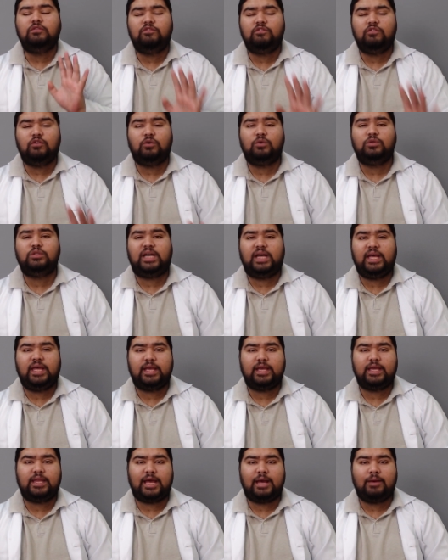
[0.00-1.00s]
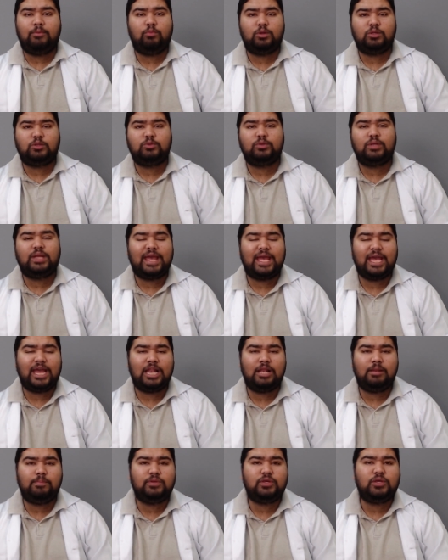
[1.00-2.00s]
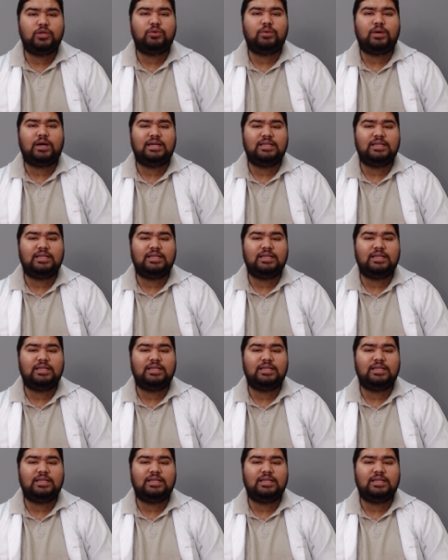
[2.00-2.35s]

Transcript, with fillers: flow diagram which would help you